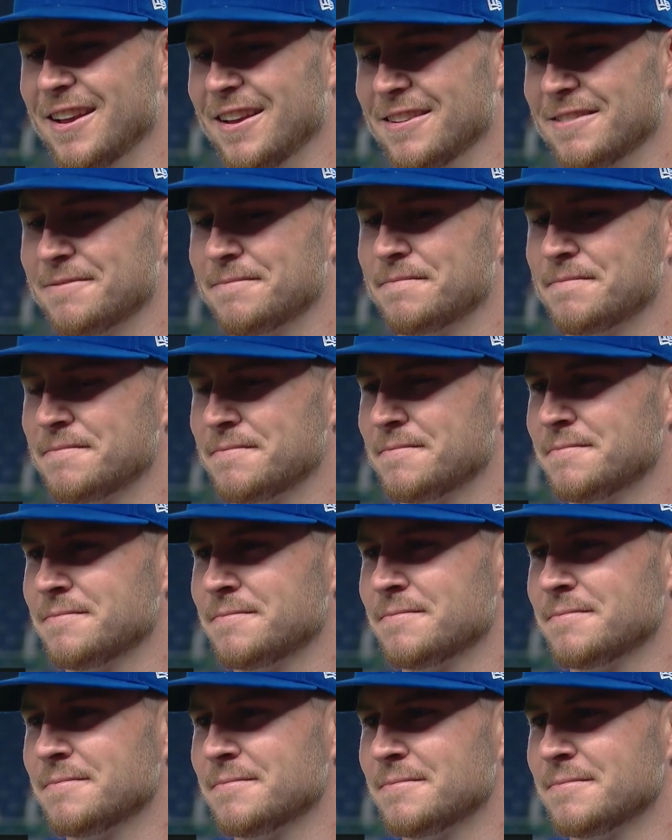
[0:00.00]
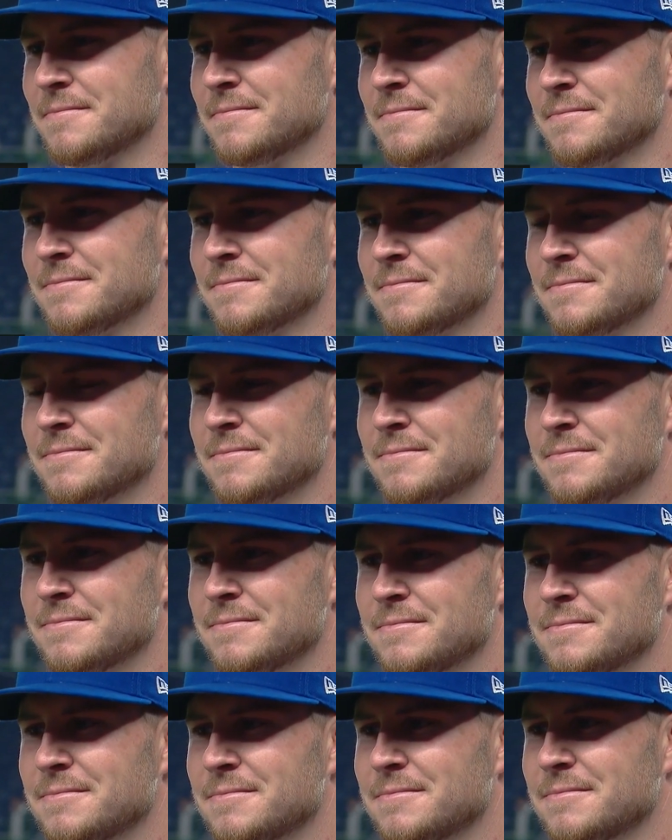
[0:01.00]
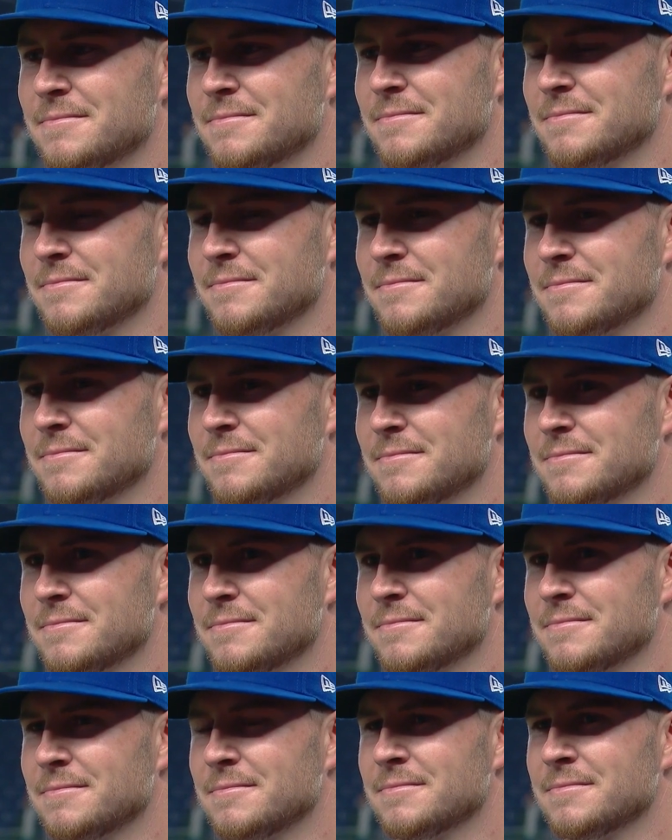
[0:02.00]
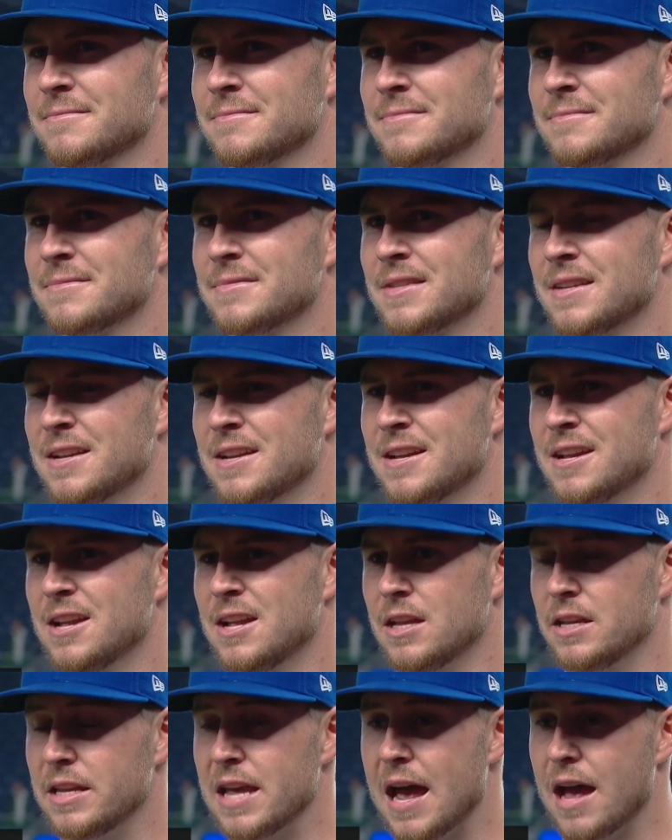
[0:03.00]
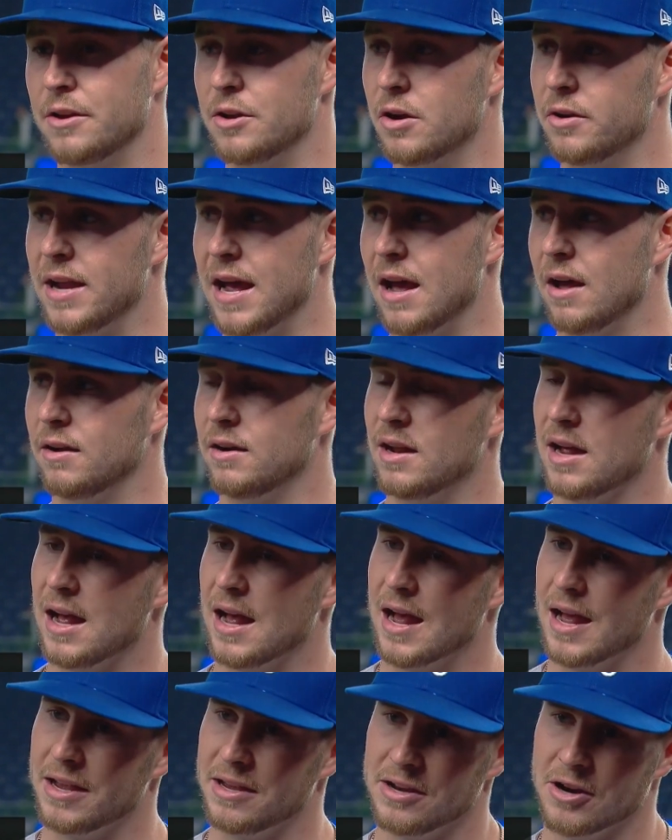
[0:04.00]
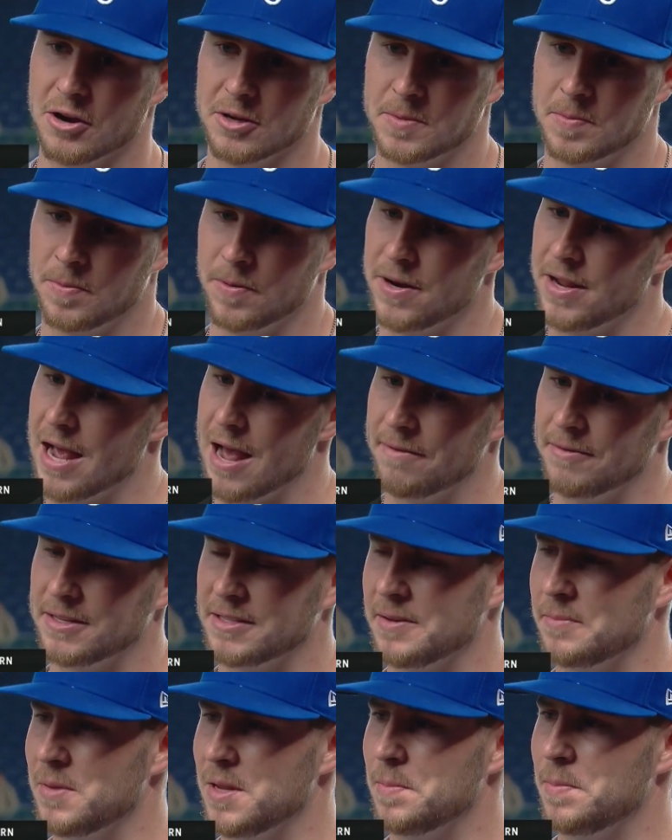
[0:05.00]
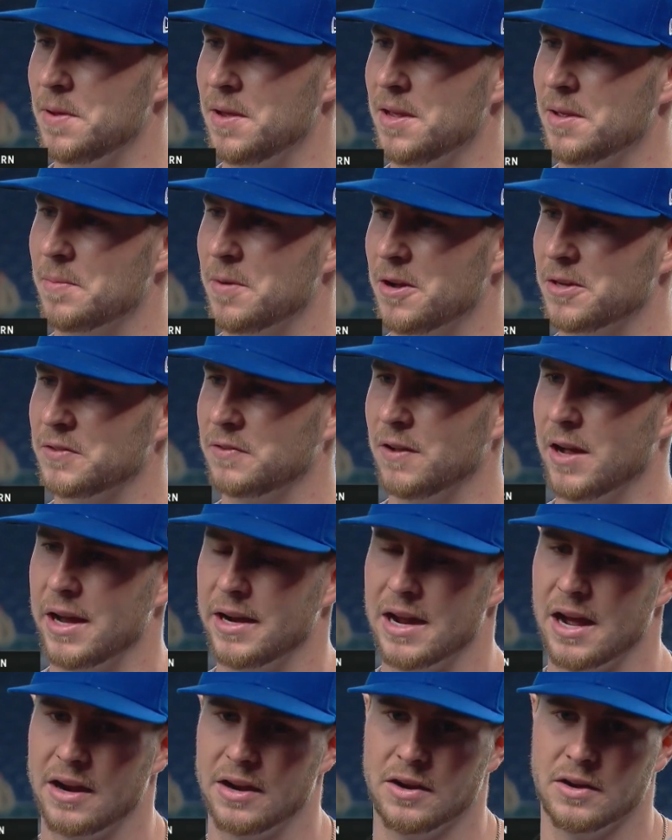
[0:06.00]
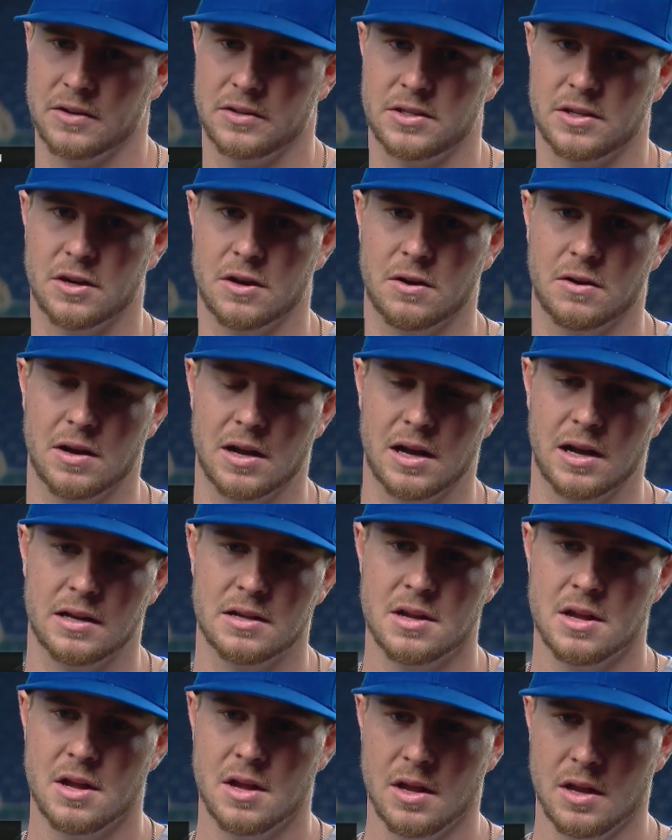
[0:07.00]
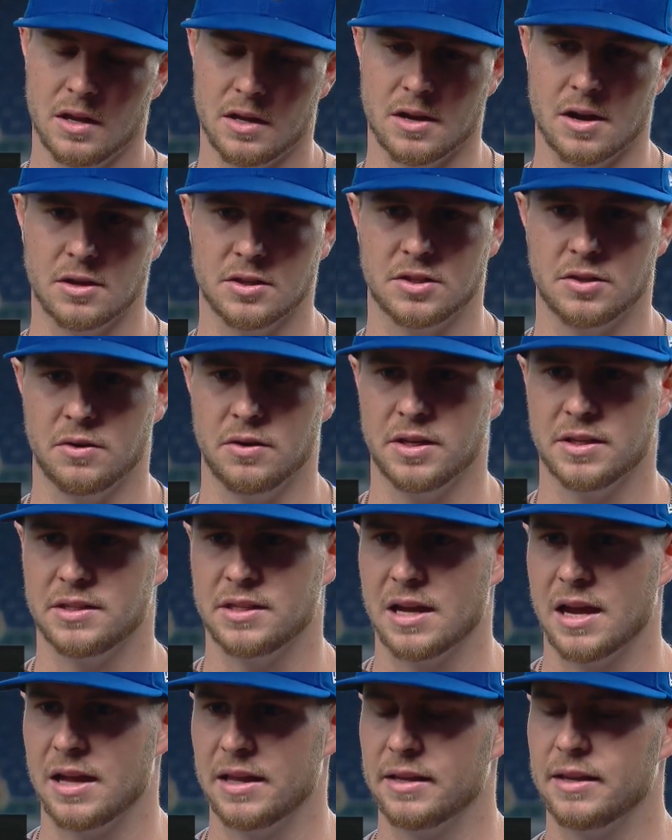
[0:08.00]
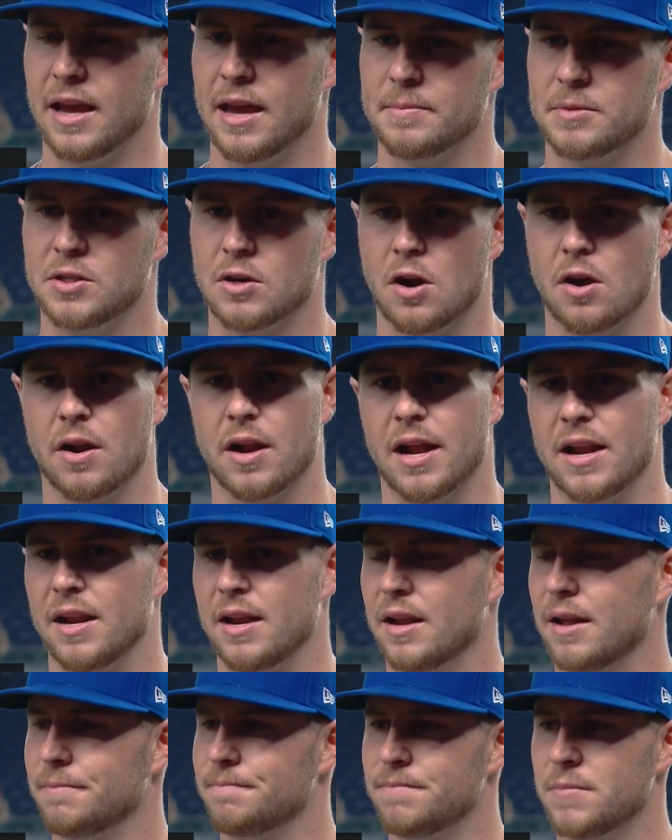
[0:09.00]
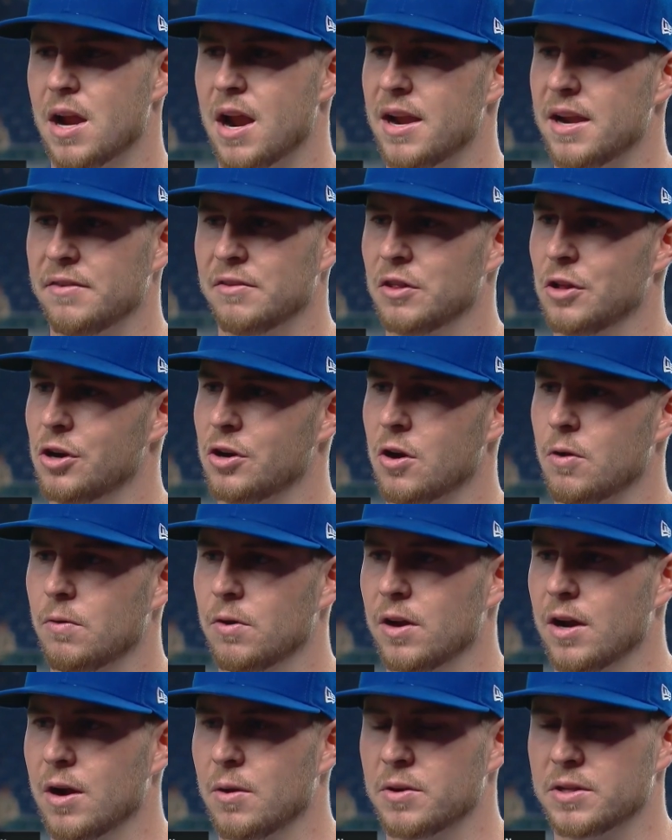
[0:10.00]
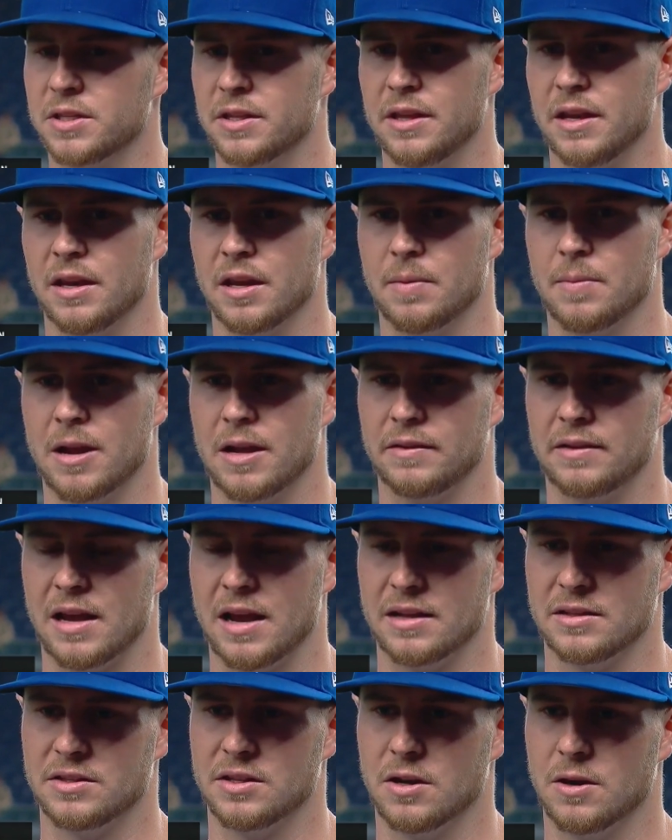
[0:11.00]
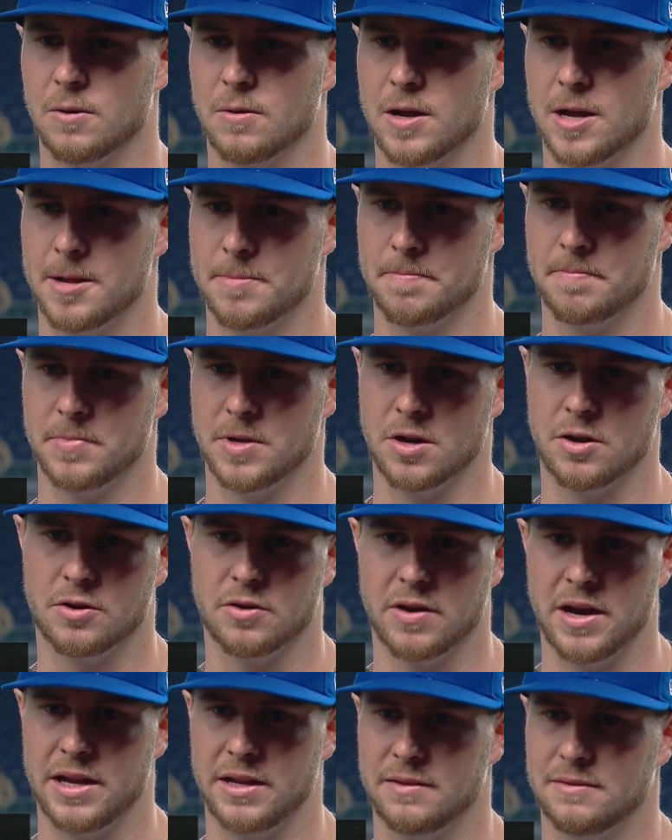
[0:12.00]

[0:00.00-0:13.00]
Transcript: So was there an effort to not stay away from it, but stay with your game? Yeah, no doubt. Uh, you know, it's pretty obvious in BP the ball's flying out of here. So, uh, you know, as soon as uh, the game started, I didn't, I didn't, even look over there. I wasn't thinking about that. So, um, you know, great,